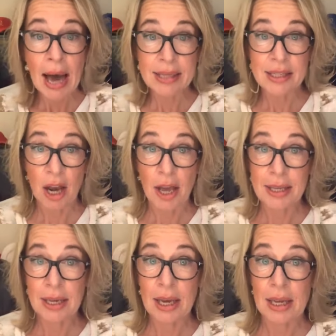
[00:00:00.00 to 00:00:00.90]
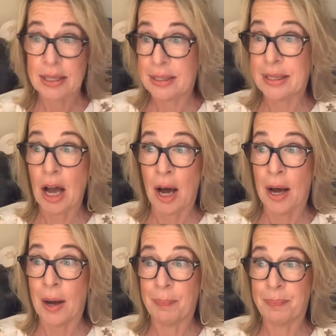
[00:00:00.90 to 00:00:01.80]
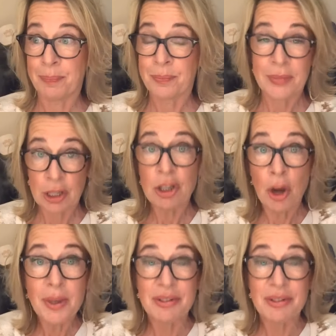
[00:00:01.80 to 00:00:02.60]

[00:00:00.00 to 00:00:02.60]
and like it's, you know,